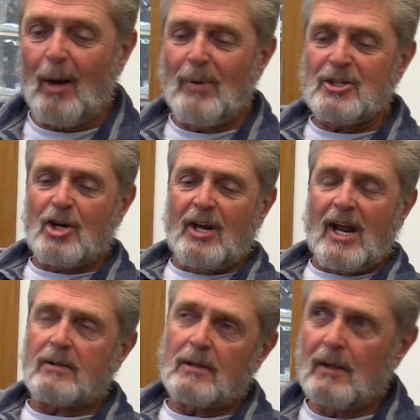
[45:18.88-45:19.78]
I'll bet you
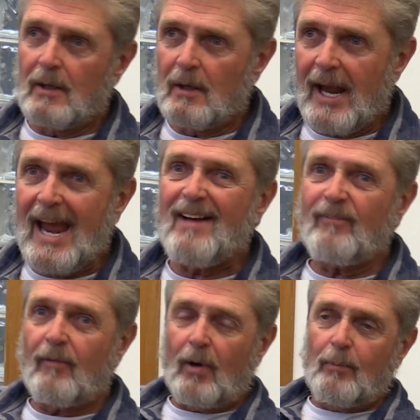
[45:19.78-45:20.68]
that
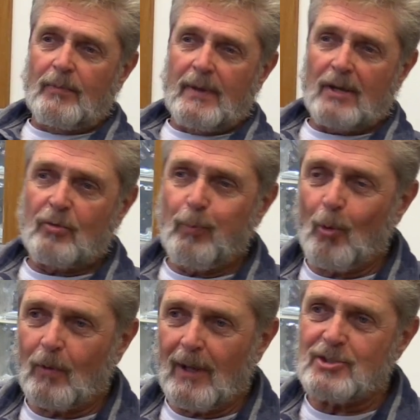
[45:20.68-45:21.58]
half of them that
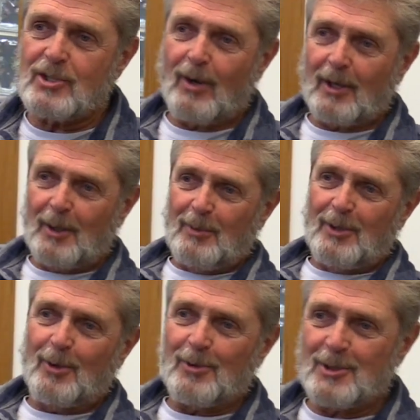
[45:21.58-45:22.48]
spoke last year are going to be
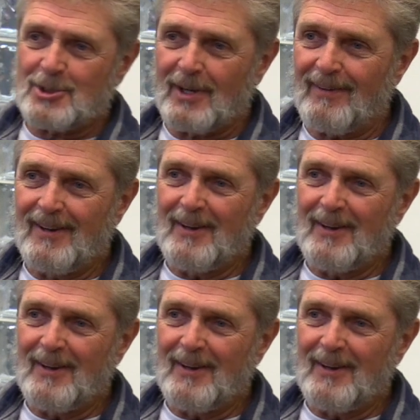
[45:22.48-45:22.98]
there this year.